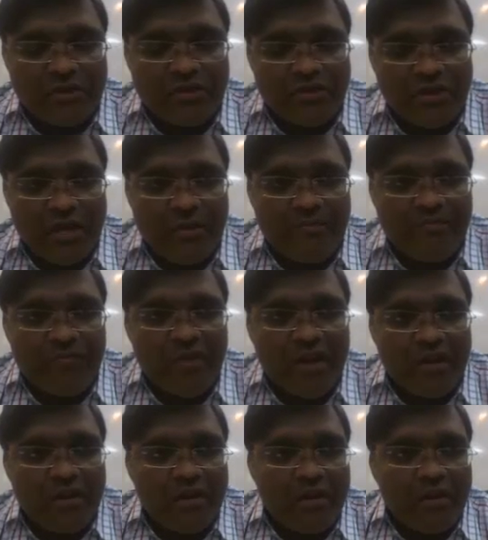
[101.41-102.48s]
So this is
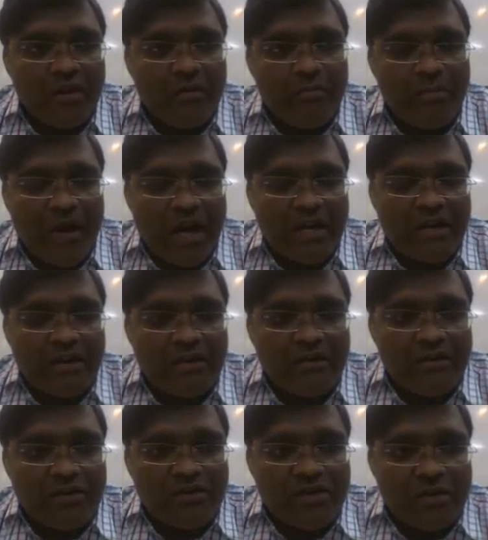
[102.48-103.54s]
the
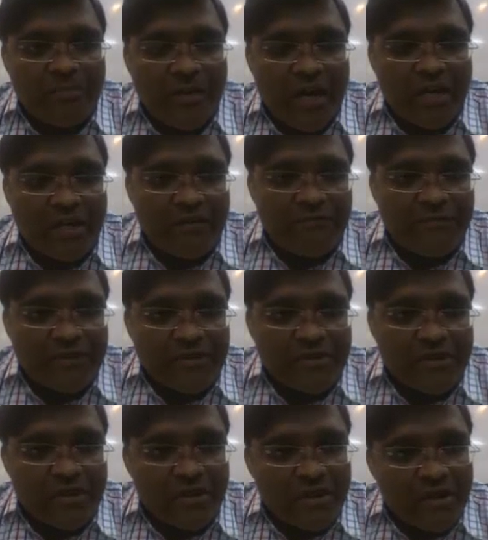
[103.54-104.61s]
path
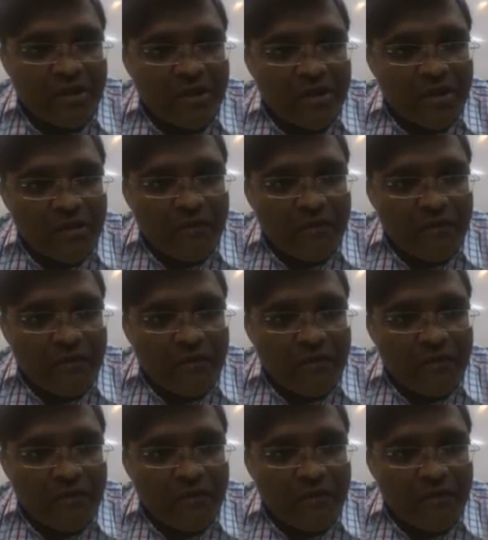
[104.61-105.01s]
difference.